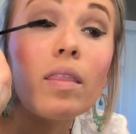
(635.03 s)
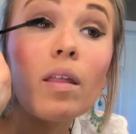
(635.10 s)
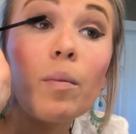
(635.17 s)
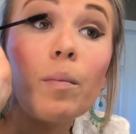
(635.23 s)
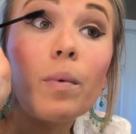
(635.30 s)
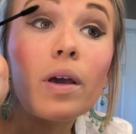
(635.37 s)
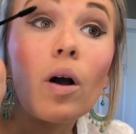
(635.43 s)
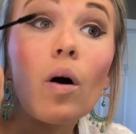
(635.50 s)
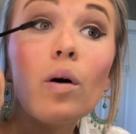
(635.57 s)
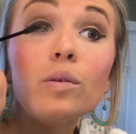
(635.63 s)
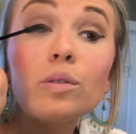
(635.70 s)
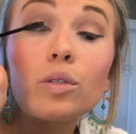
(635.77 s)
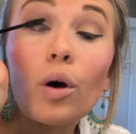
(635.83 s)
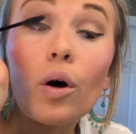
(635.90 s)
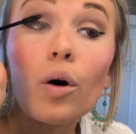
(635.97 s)
And then we
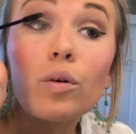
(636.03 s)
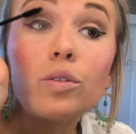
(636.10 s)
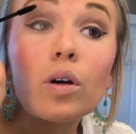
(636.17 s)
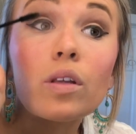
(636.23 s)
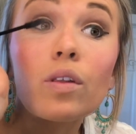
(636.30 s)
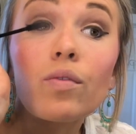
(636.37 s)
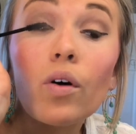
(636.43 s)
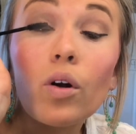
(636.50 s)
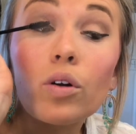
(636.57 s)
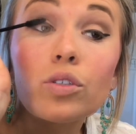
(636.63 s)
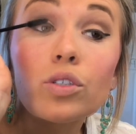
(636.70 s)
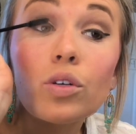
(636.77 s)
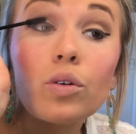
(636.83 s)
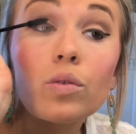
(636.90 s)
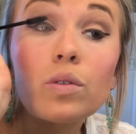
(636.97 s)
also, during the photo
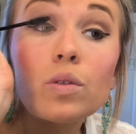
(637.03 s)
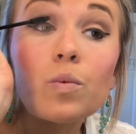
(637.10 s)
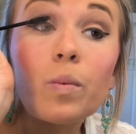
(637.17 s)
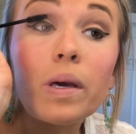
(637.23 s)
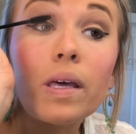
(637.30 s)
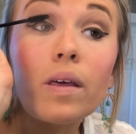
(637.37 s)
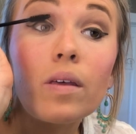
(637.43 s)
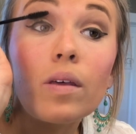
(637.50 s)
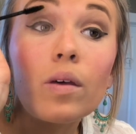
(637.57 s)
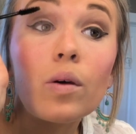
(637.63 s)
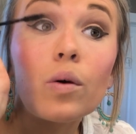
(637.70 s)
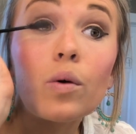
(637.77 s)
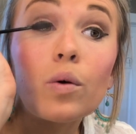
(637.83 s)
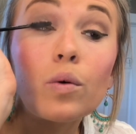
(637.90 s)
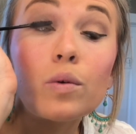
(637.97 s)
shoots, we
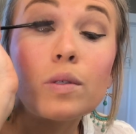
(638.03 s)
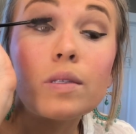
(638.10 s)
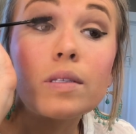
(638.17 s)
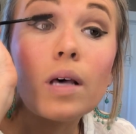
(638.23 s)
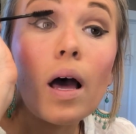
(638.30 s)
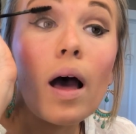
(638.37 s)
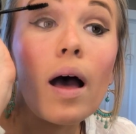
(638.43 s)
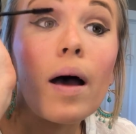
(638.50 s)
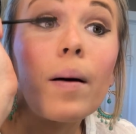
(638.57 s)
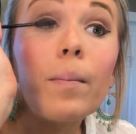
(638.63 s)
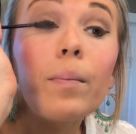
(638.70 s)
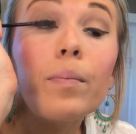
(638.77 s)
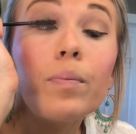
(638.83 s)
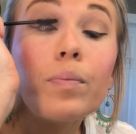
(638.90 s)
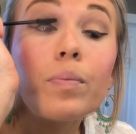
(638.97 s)
use
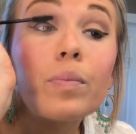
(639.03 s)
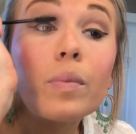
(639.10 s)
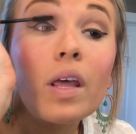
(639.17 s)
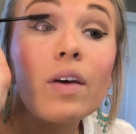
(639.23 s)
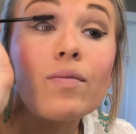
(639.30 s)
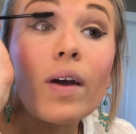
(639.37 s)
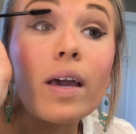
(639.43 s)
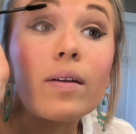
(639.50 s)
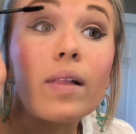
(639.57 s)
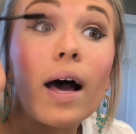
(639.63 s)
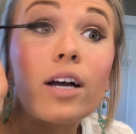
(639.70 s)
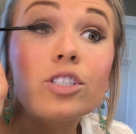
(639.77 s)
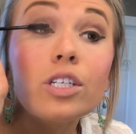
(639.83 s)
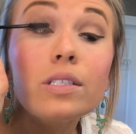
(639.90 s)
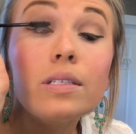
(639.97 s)
fake
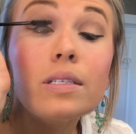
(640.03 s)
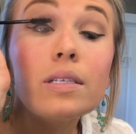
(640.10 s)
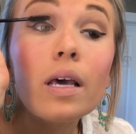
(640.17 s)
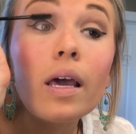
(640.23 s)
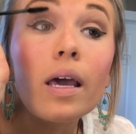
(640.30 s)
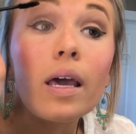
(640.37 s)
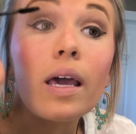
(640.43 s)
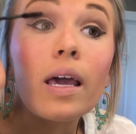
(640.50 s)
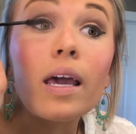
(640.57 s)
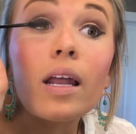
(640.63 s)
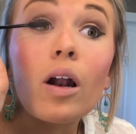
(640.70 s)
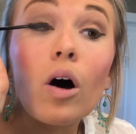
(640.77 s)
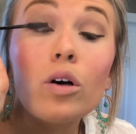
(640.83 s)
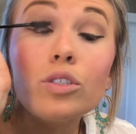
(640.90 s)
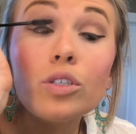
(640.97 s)
lashes, and
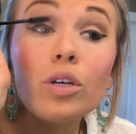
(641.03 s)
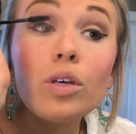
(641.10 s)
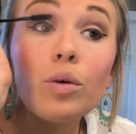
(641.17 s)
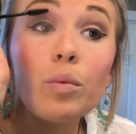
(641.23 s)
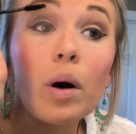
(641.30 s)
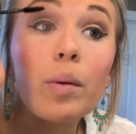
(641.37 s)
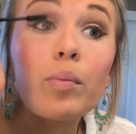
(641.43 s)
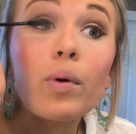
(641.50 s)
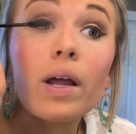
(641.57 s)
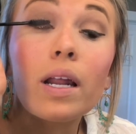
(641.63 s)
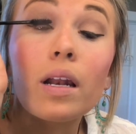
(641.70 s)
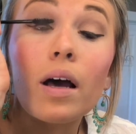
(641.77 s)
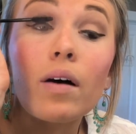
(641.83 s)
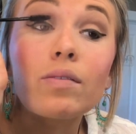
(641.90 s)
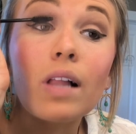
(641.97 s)
I'll show you what
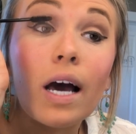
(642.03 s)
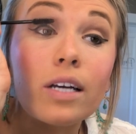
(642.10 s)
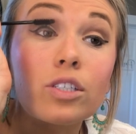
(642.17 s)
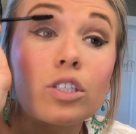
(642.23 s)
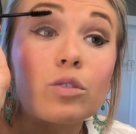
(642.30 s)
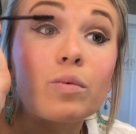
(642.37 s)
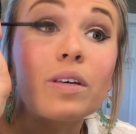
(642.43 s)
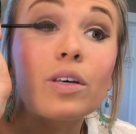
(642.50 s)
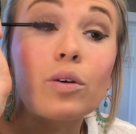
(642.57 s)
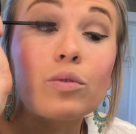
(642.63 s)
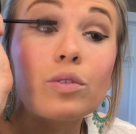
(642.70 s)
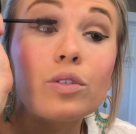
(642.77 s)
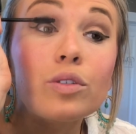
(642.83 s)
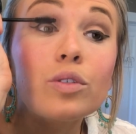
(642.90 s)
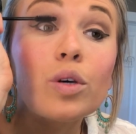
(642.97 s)
brand of lashes we
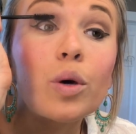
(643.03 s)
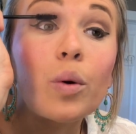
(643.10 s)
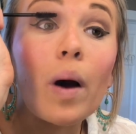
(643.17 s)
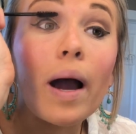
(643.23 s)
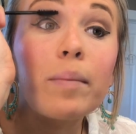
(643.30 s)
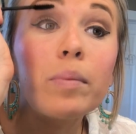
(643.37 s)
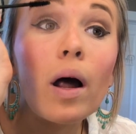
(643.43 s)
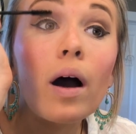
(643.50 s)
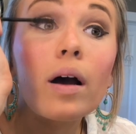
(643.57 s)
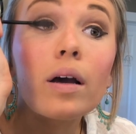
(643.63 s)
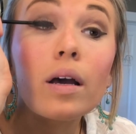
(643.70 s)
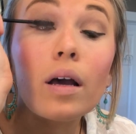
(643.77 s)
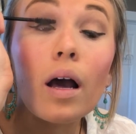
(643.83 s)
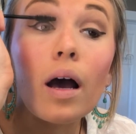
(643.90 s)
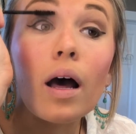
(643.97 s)
use too. I'm not
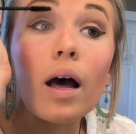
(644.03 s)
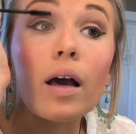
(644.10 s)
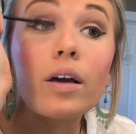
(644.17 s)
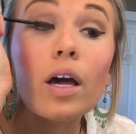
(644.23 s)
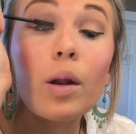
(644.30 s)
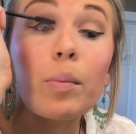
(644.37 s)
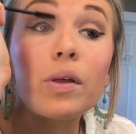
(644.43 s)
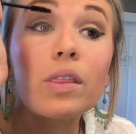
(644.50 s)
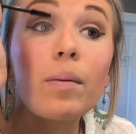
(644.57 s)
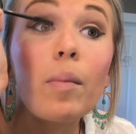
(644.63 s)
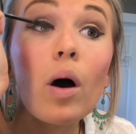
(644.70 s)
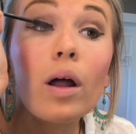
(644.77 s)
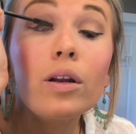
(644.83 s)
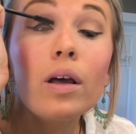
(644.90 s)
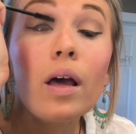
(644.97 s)
gonna put them
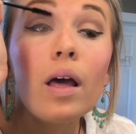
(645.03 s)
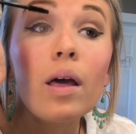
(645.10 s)
on